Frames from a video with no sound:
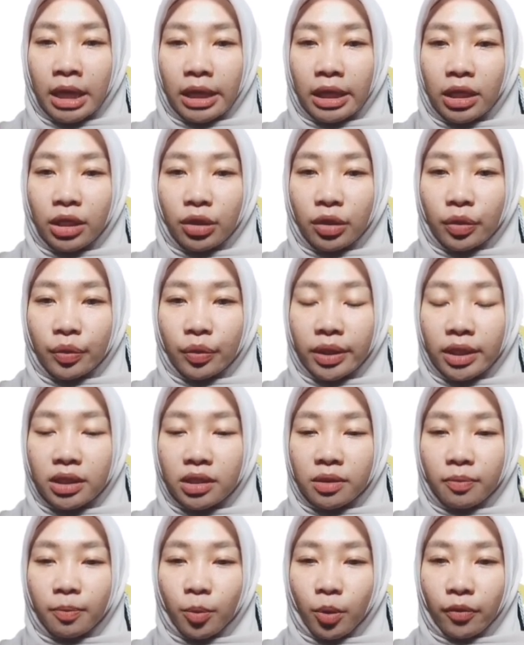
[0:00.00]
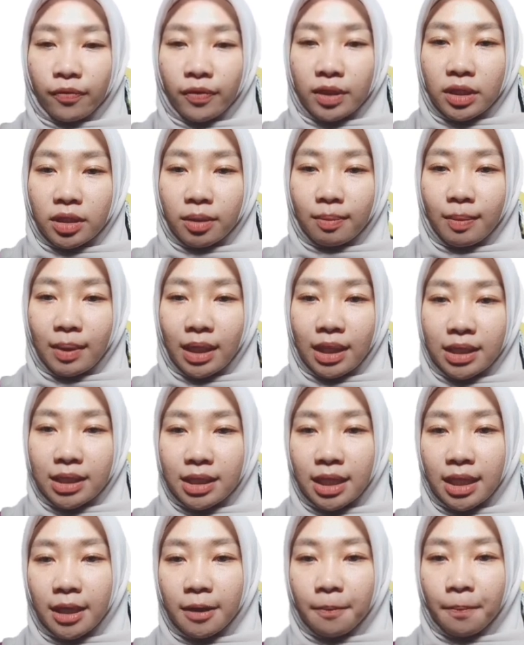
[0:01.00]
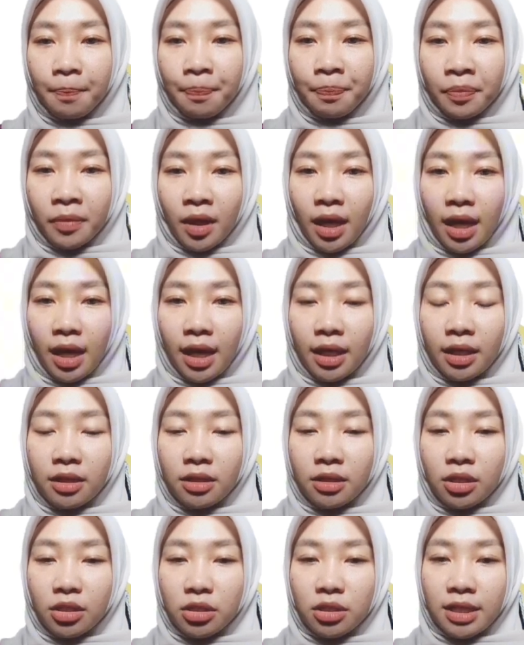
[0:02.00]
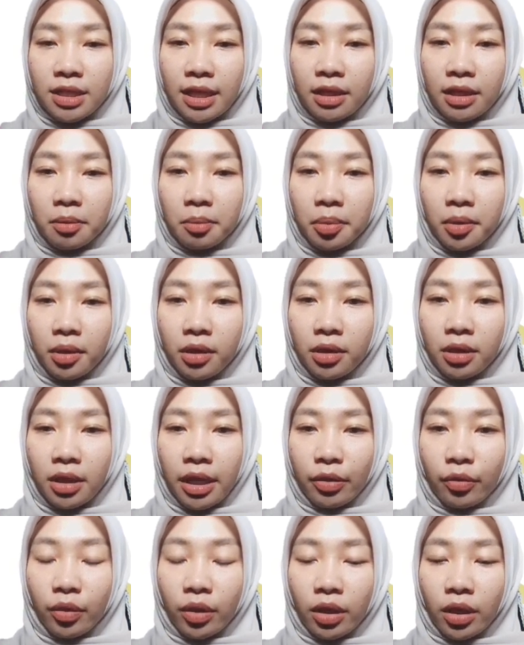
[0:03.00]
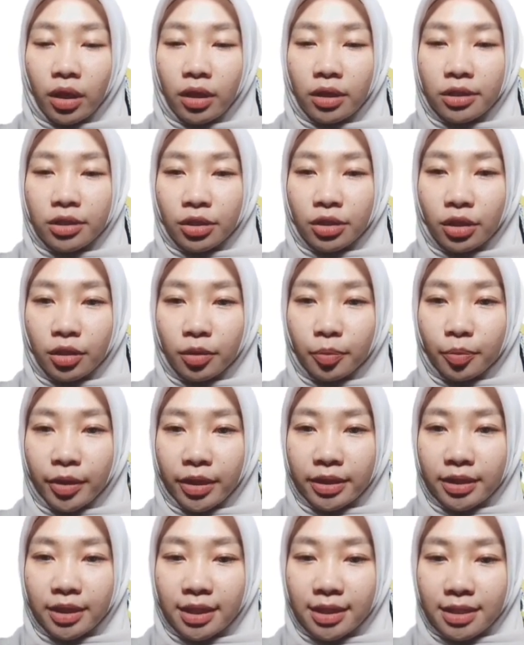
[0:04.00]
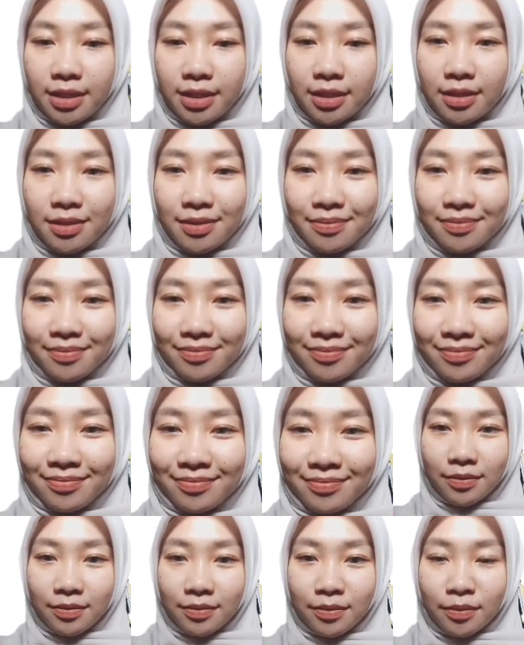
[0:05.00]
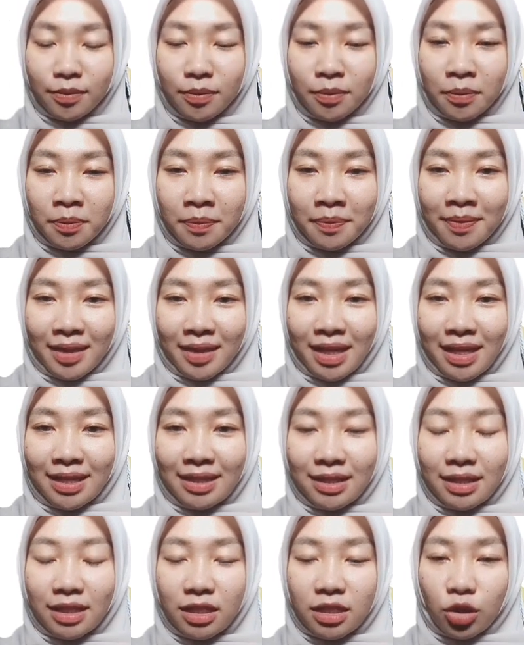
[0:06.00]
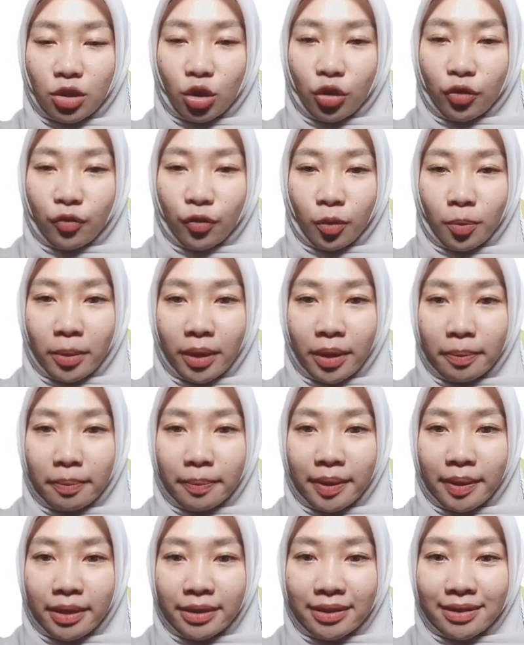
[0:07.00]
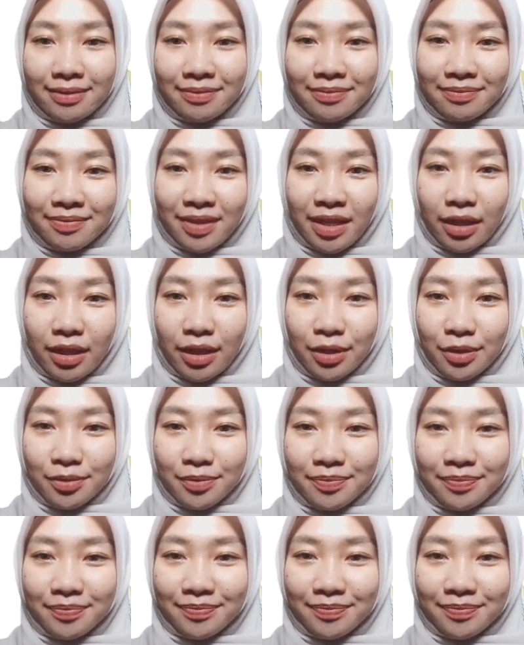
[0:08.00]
increased profitability, and sustainable agricultural practices. And that's all for my part. Thank you.